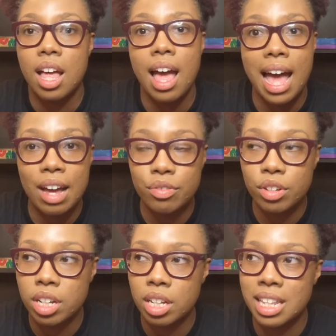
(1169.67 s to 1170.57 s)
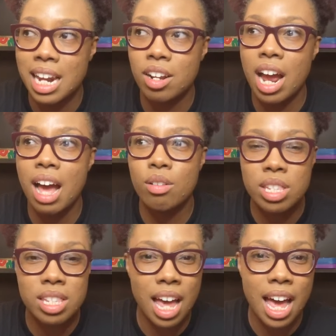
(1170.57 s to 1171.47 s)
Africa that are
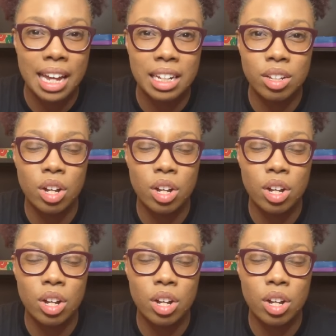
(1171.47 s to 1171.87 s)
outside.